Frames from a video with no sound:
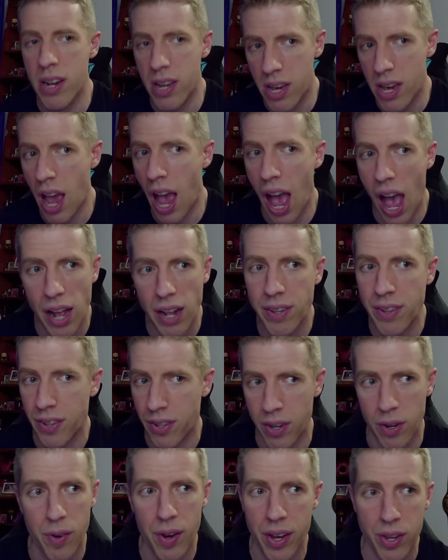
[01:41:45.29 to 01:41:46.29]
and he had
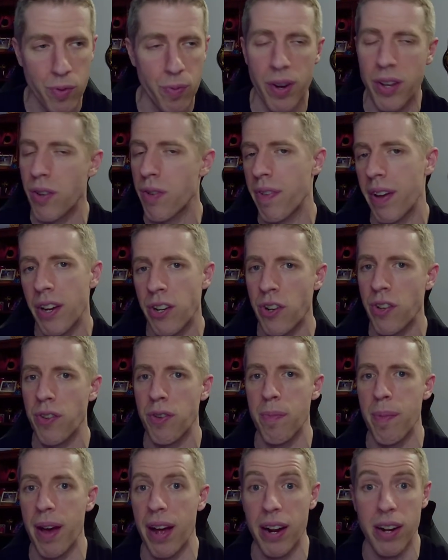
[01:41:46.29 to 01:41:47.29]
serious
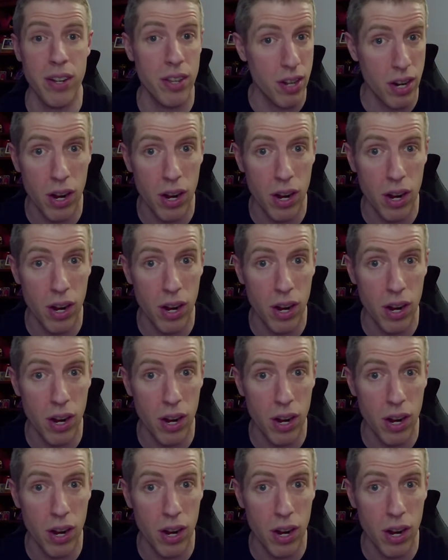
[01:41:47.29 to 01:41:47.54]
reservations about it.